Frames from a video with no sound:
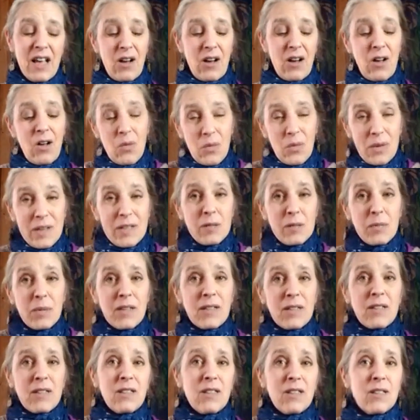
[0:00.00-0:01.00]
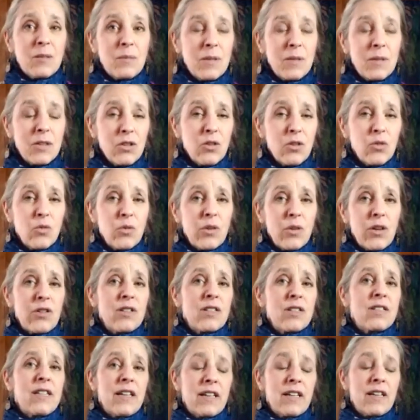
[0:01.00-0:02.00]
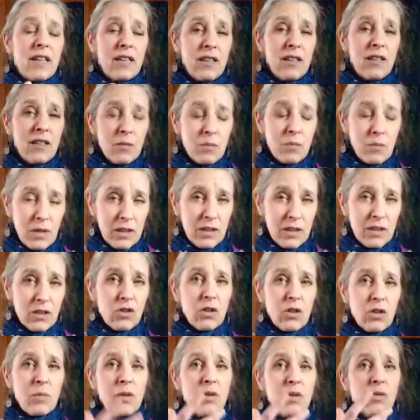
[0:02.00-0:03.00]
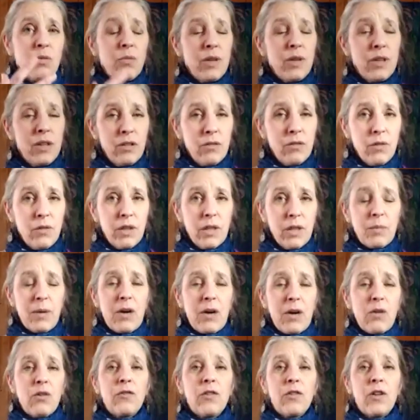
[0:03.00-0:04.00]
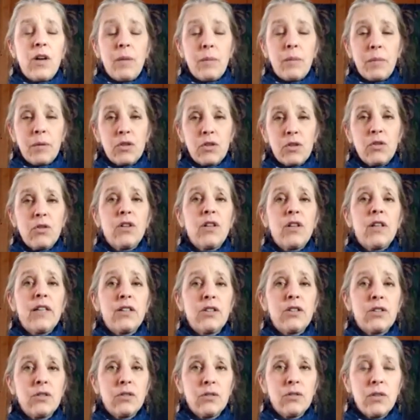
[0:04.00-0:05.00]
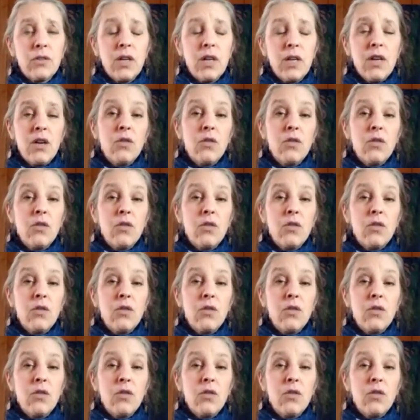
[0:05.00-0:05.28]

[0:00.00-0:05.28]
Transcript: always, but especially throughout this decade, this month is going to be a really, really powerful opportunity to